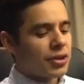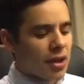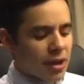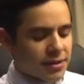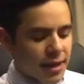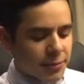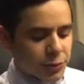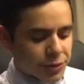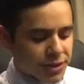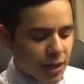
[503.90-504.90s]
there are a lot of
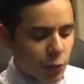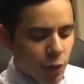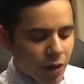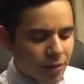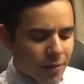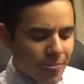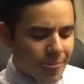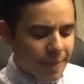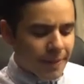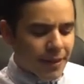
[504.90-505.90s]
times where it's like, well,
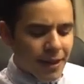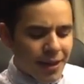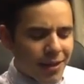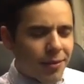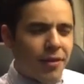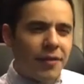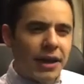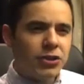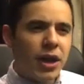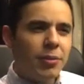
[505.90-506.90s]
if
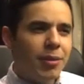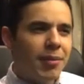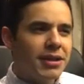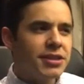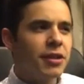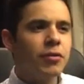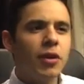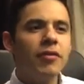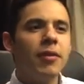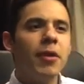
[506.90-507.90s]
I try to be
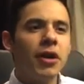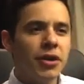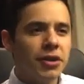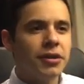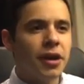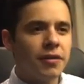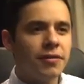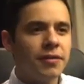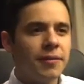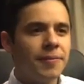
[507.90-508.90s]
myself, what if I'm not good
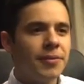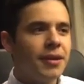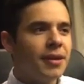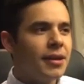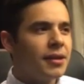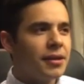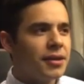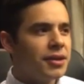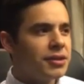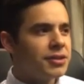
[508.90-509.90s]
enough?
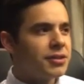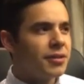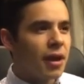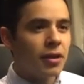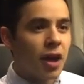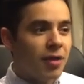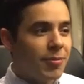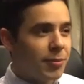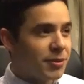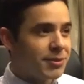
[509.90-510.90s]
Because a lot
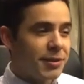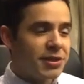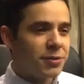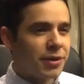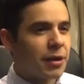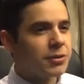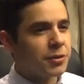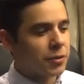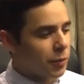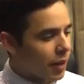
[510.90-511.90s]
of people, especially when I
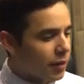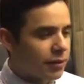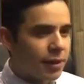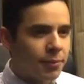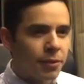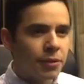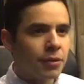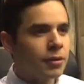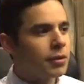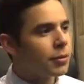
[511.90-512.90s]
was with the record label,
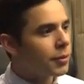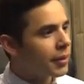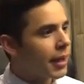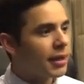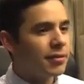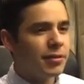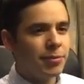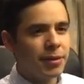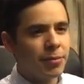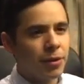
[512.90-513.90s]
or with like
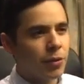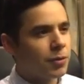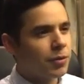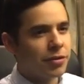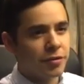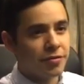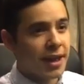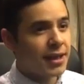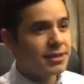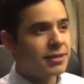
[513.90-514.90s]
even people I work with, or
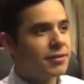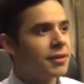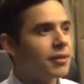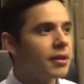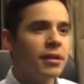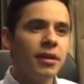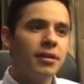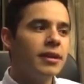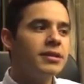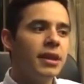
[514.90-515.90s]
fans even,
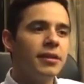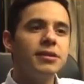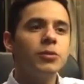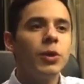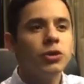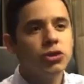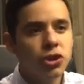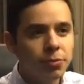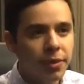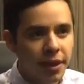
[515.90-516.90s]
they say this is what you
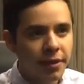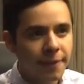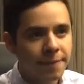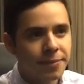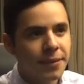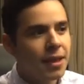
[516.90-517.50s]
should be.